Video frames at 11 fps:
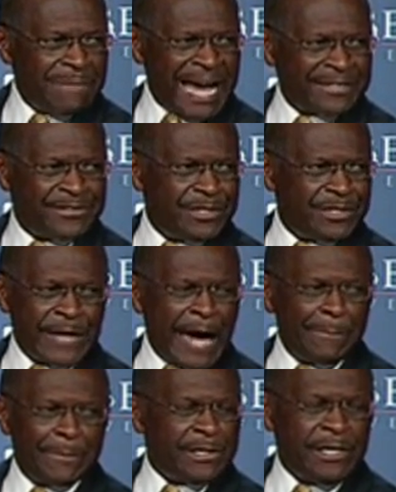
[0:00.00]
back to the
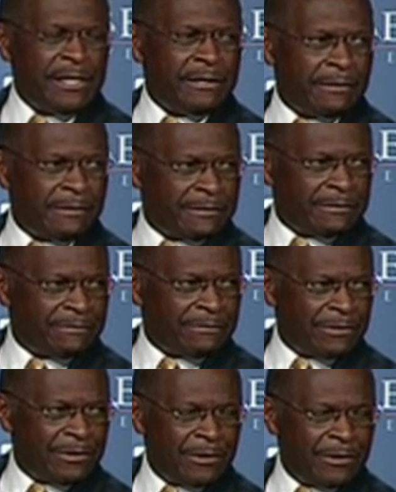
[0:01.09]
top of the hill
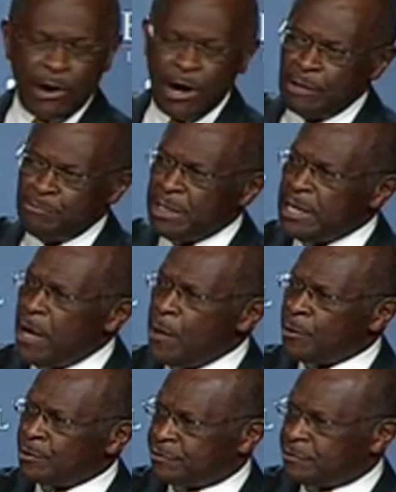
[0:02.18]
where it
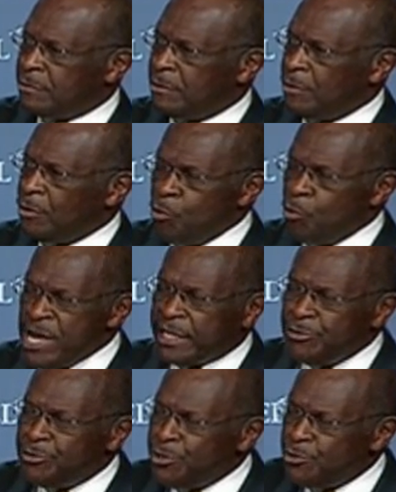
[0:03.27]
belongs. We
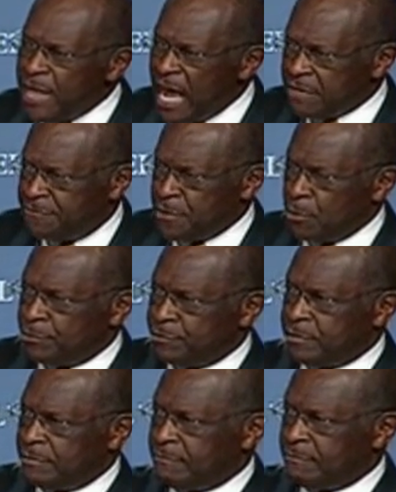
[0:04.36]
can do that,
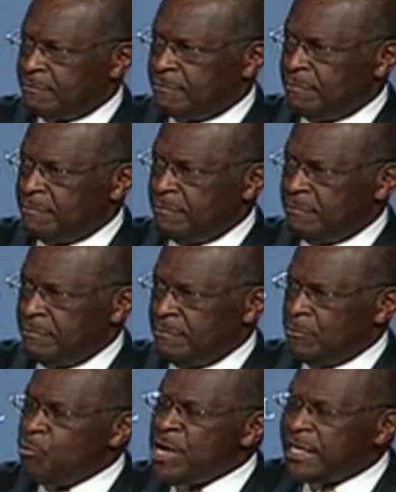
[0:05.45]
folks.
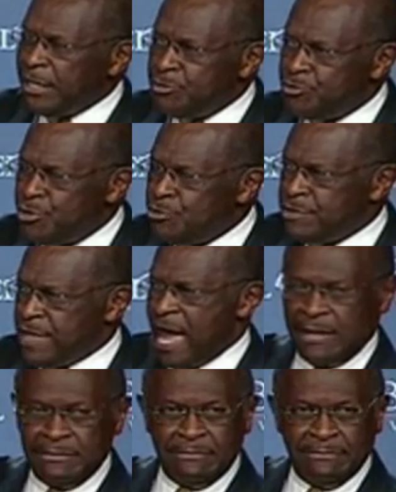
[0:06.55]
We can do
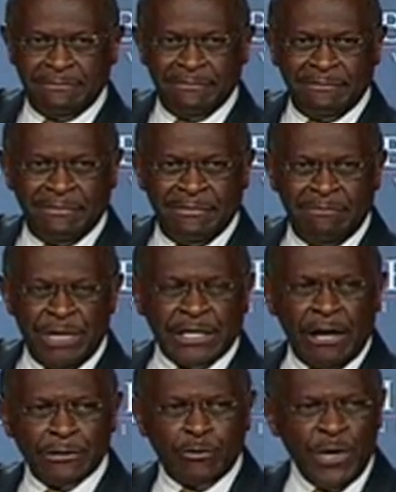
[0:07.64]
that
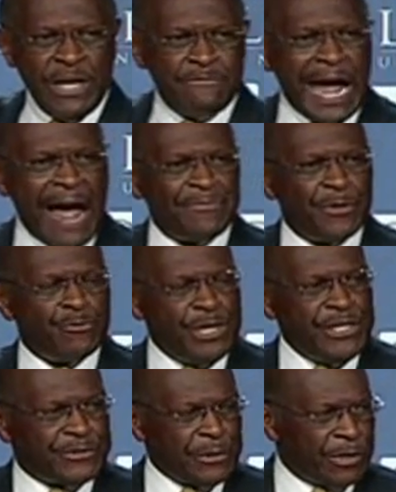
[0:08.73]
because we've got the
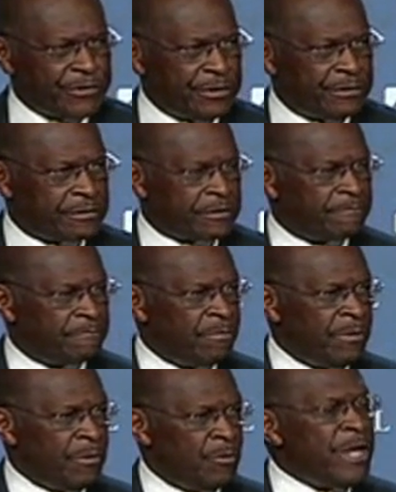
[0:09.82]
resources.
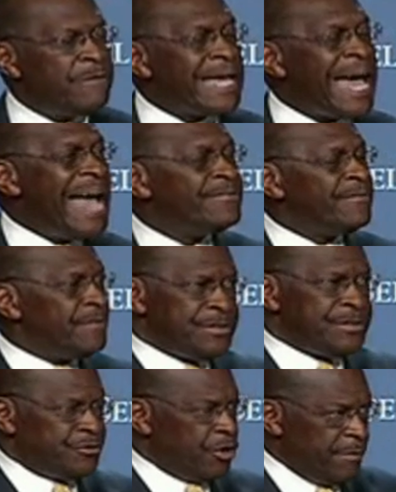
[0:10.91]
We've got the
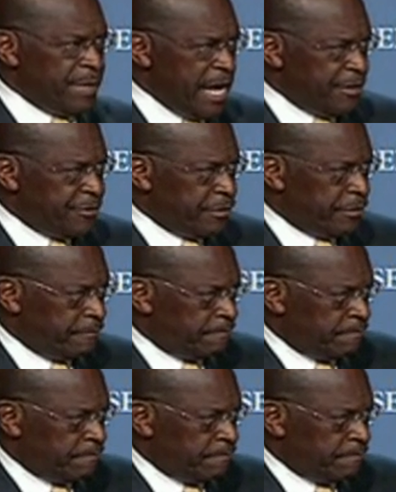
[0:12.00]
determination.